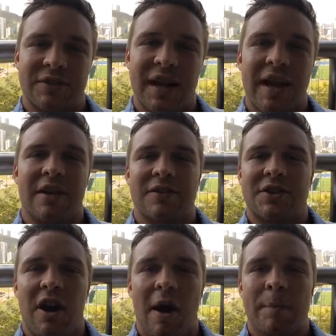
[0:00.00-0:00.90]
day on
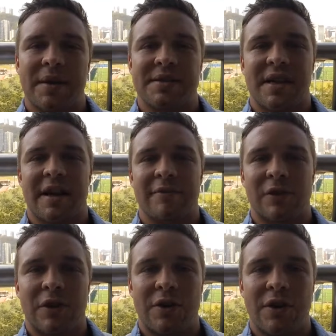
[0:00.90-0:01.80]
topics that I've
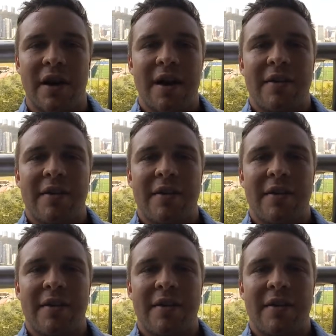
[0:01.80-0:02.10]
learned,